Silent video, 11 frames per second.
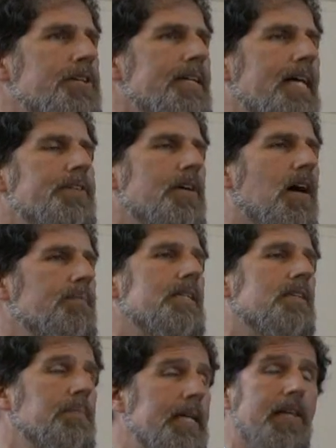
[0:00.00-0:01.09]
get the army to
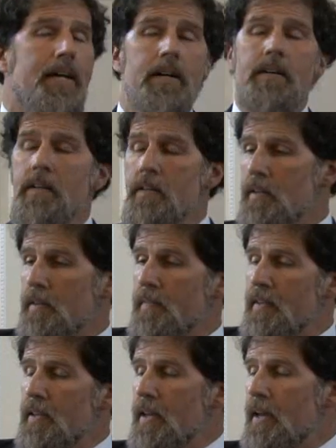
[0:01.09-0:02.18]
be there.
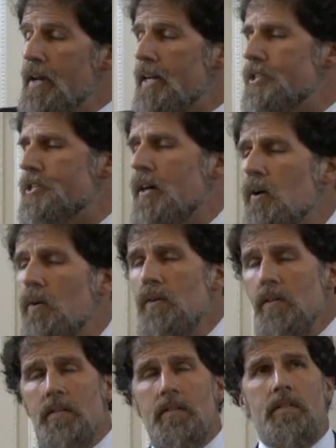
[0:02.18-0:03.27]
And so
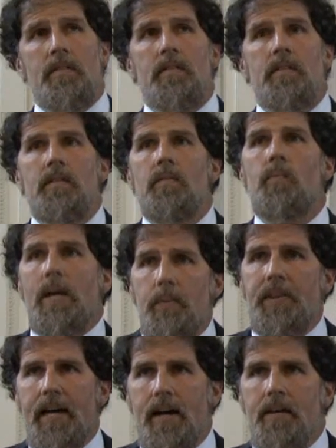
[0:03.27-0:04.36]
we were
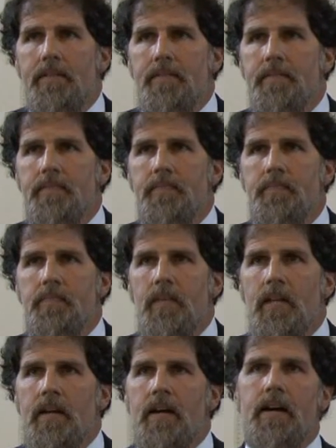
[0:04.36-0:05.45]
there.
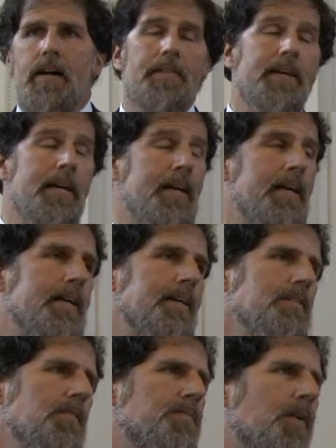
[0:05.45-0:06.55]
The
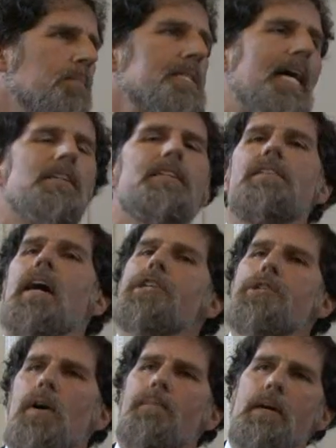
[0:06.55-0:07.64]
farmers actually did not
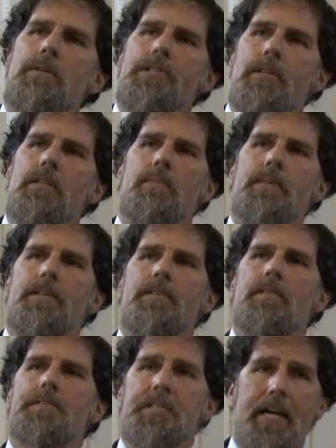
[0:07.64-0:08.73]
show up. They were still a little bit
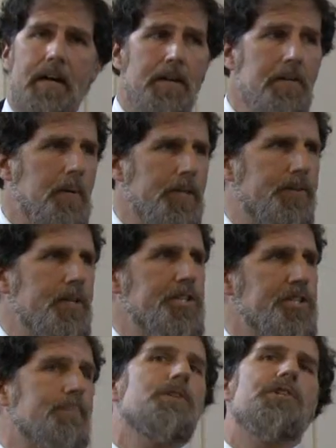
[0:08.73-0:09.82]
scared, but the
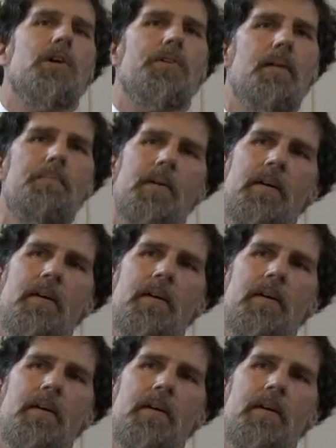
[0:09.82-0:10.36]
shepherds showed up.